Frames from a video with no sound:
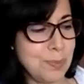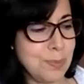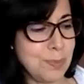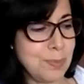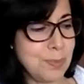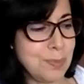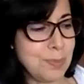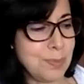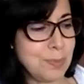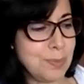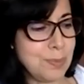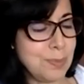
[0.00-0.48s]

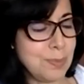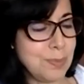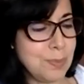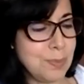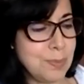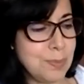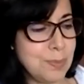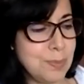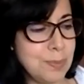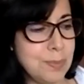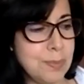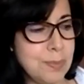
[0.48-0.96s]

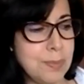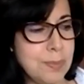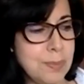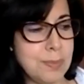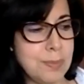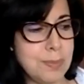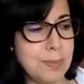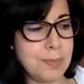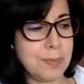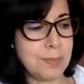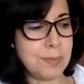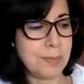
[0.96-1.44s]

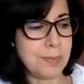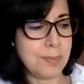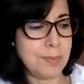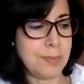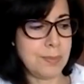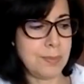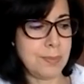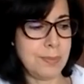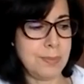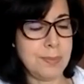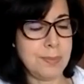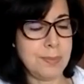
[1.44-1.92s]

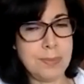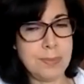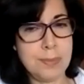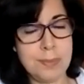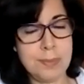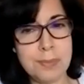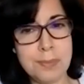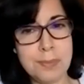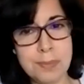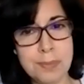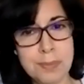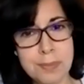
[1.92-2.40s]

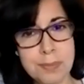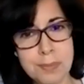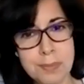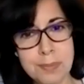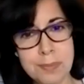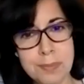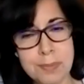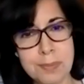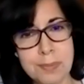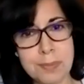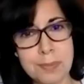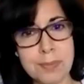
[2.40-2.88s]

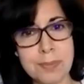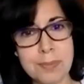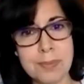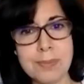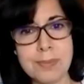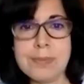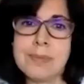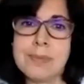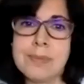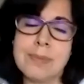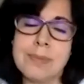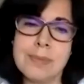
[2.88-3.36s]

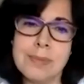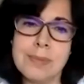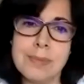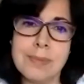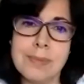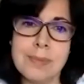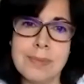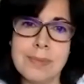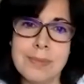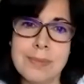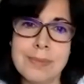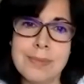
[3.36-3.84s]

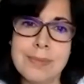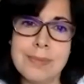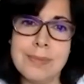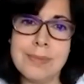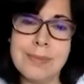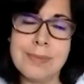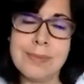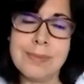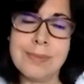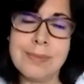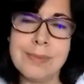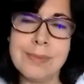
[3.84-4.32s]

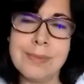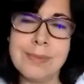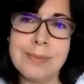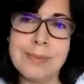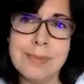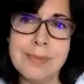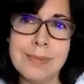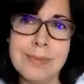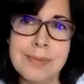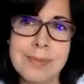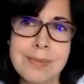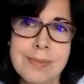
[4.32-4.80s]

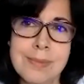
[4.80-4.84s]
No words are spoken by the person on screen.